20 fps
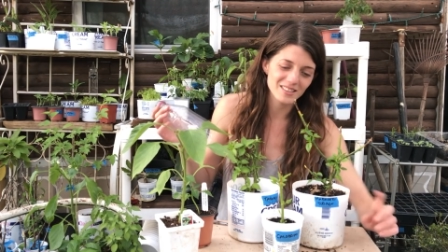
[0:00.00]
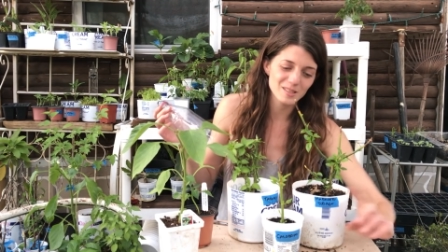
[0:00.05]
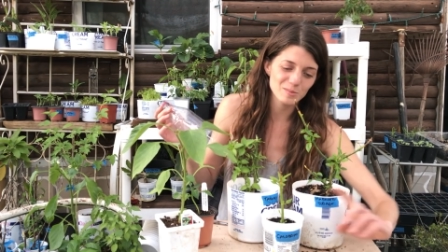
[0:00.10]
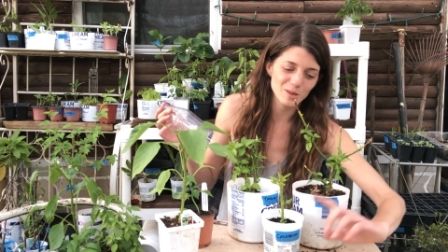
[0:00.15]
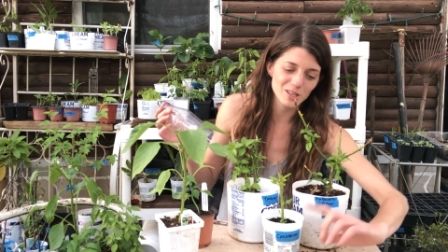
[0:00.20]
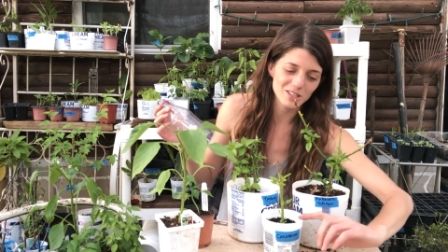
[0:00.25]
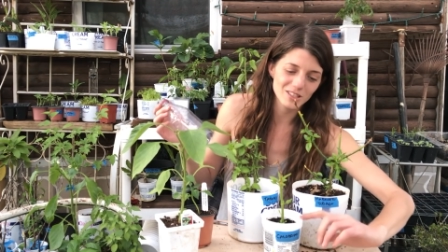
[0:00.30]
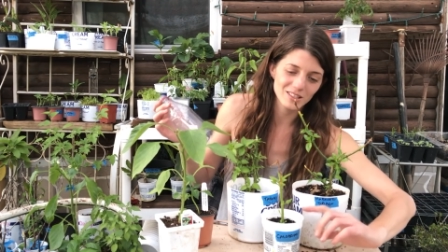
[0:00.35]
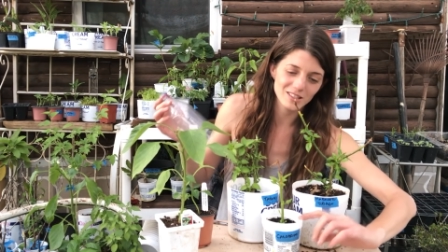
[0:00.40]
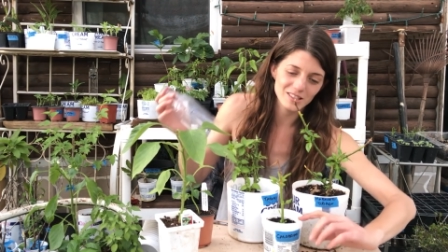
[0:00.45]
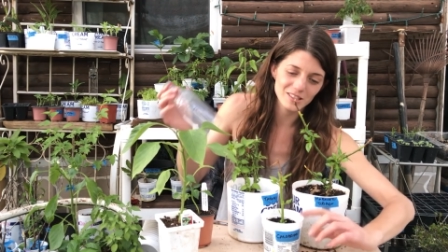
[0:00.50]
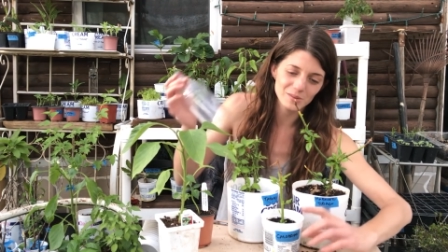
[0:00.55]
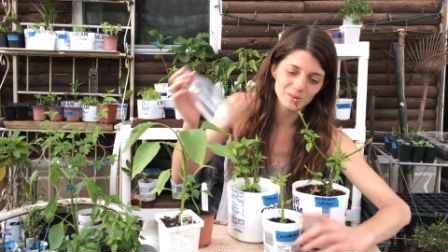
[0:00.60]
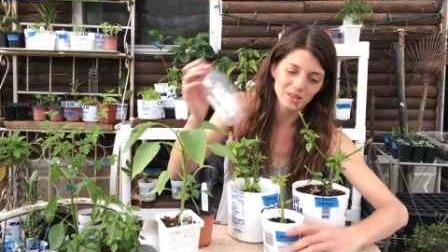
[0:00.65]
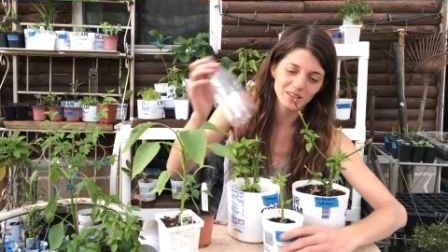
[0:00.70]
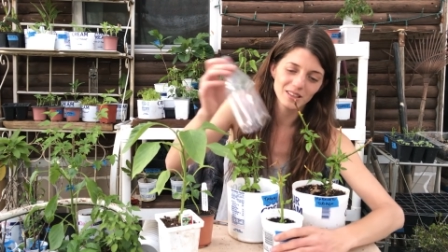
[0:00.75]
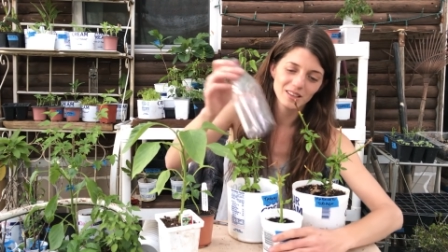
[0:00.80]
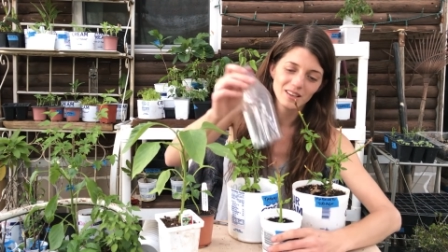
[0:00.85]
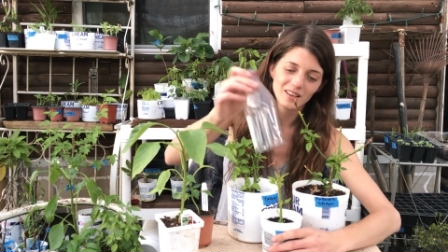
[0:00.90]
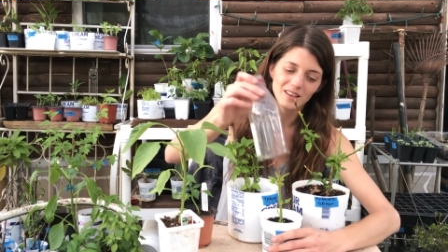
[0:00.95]
especially this
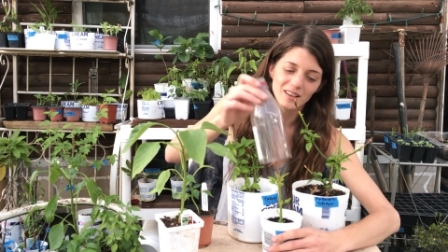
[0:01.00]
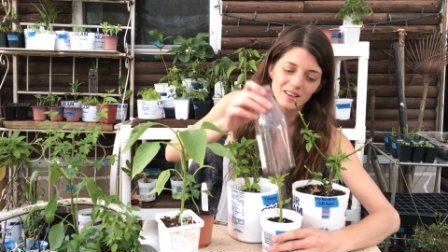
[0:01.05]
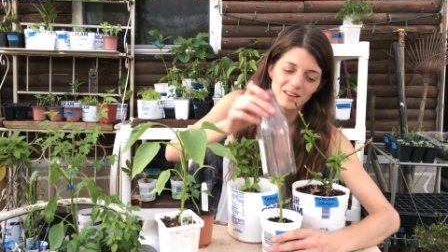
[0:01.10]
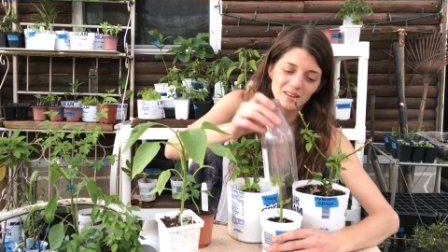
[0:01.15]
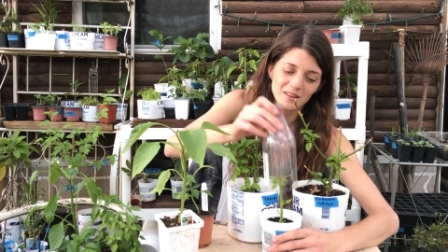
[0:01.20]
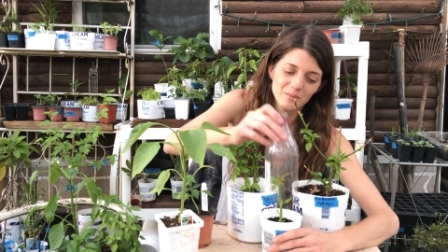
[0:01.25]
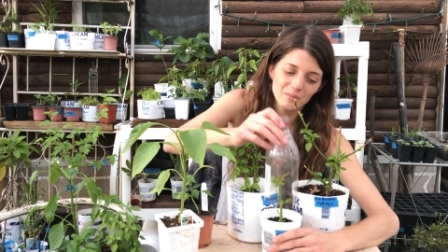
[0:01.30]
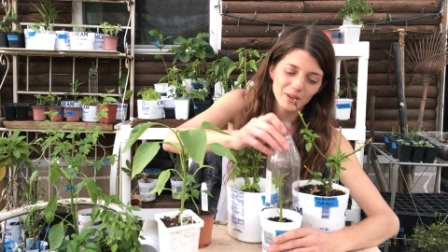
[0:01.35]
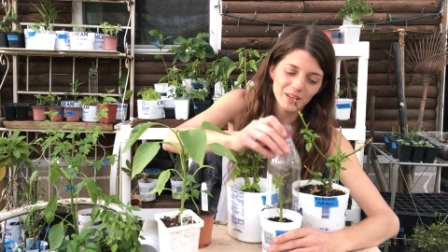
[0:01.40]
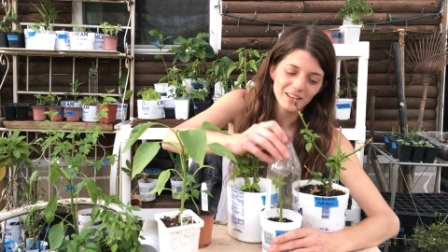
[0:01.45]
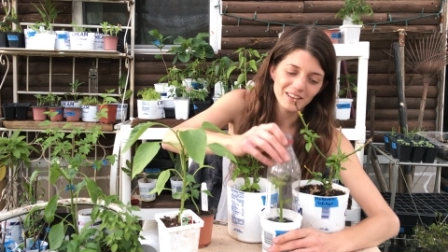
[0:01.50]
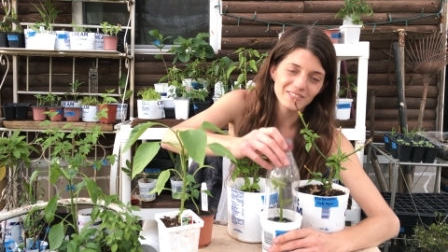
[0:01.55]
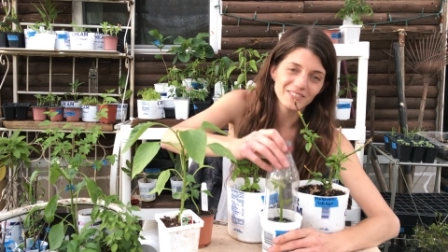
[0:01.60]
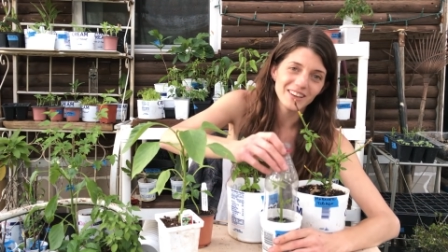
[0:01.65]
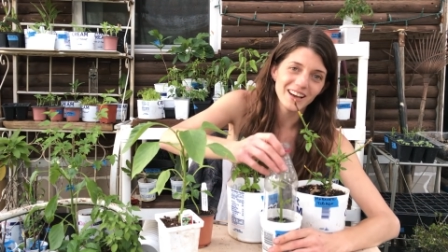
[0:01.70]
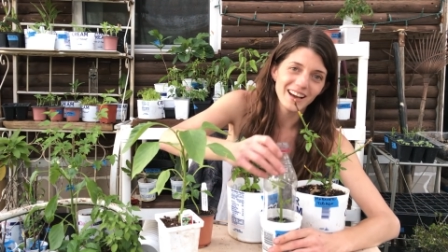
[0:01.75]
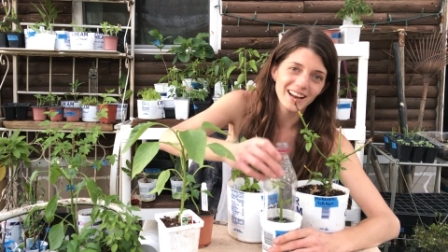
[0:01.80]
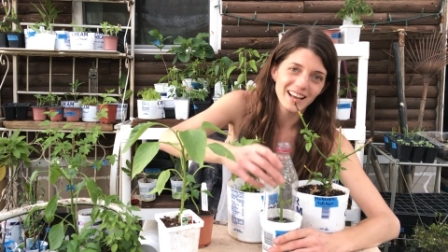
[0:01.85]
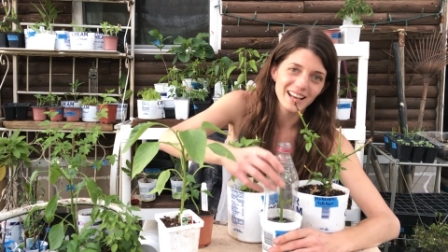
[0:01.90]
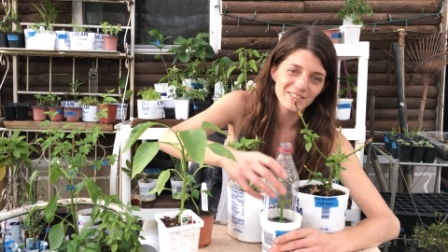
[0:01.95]
one. But if
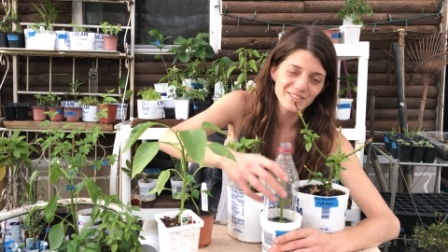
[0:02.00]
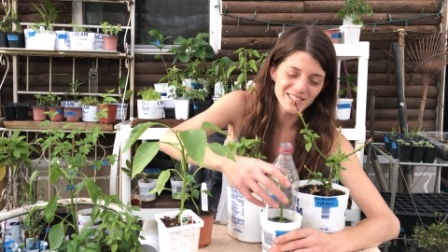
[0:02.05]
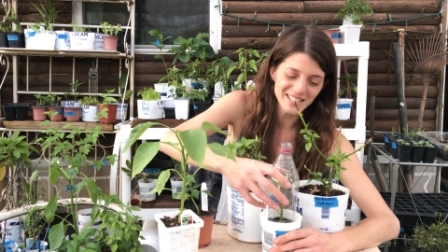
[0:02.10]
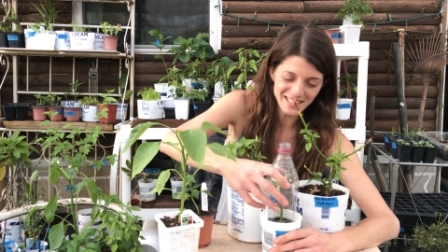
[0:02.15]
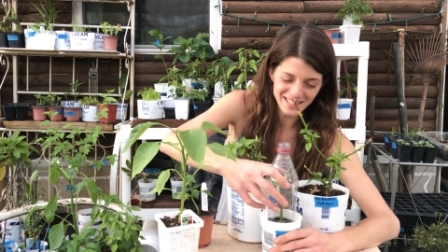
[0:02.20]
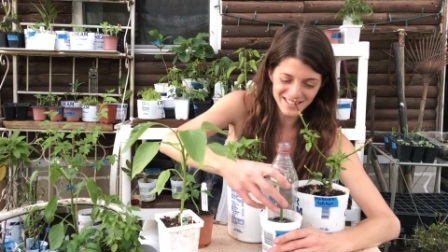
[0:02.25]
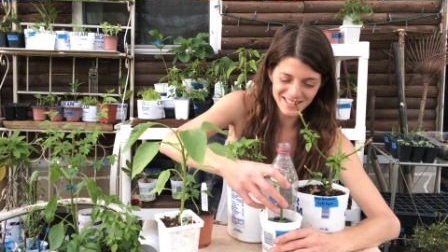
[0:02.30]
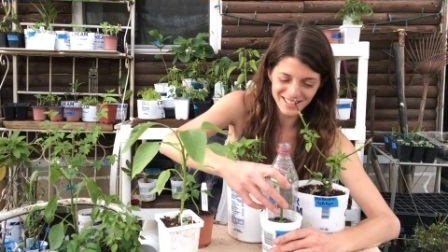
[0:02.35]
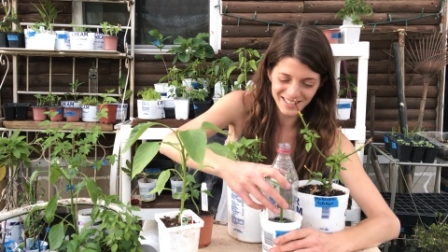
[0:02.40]
not, I have seeds